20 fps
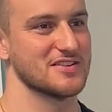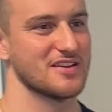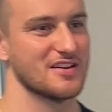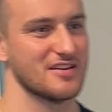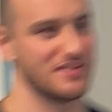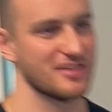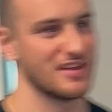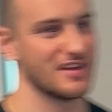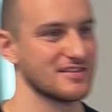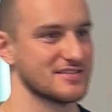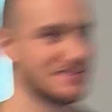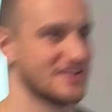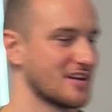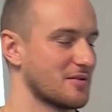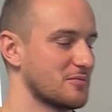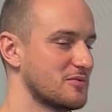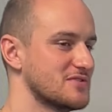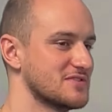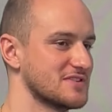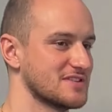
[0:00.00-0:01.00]
other thing is like I'm
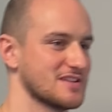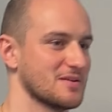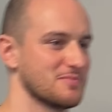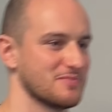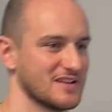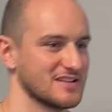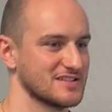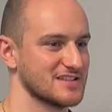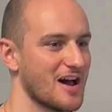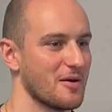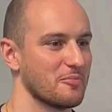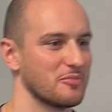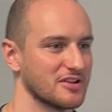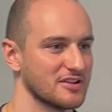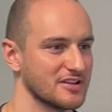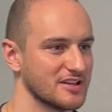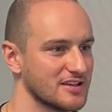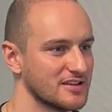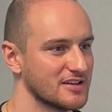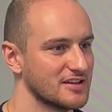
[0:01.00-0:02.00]
using something
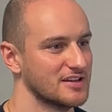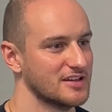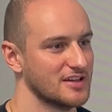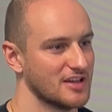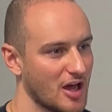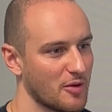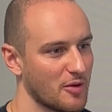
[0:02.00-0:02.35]
topically. I